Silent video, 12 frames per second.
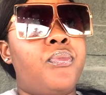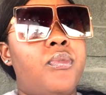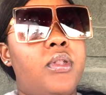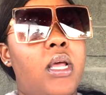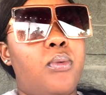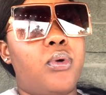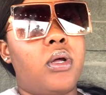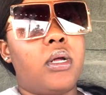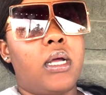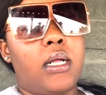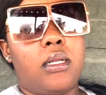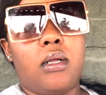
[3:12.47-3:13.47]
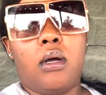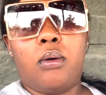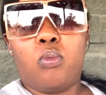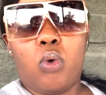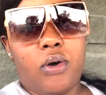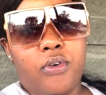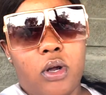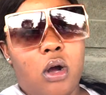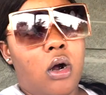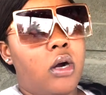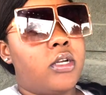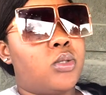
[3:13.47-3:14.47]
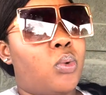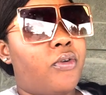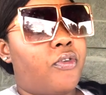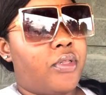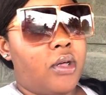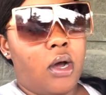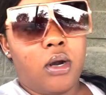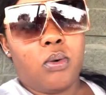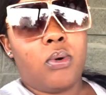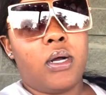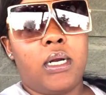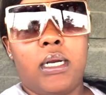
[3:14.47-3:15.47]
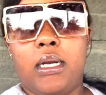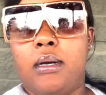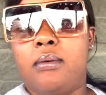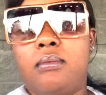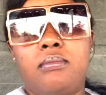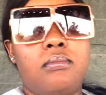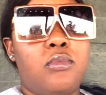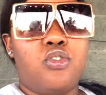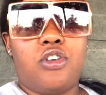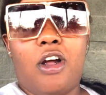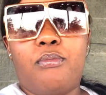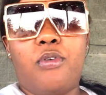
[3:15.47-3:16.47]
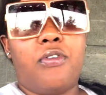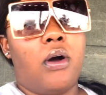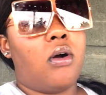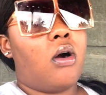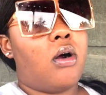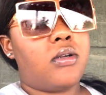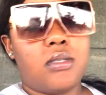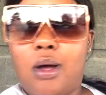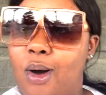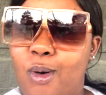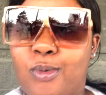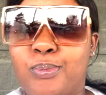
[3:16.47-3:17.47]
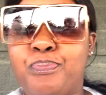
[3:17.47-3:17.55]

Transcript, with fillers: Then we're gonna get one of the cars, wait for the other one, and then drive both our cars home.